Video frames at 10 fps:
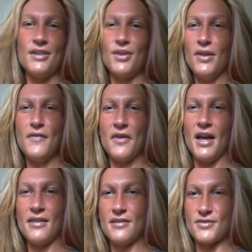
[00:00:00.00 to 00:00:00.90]
I totally
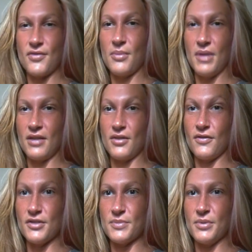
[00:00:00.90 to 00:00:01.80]
forgot this from like
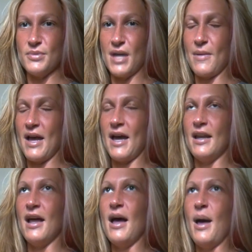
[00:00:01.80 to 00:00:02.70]
the first boob job I
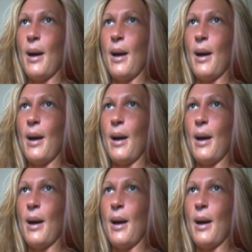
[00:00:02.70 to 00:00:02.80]
had.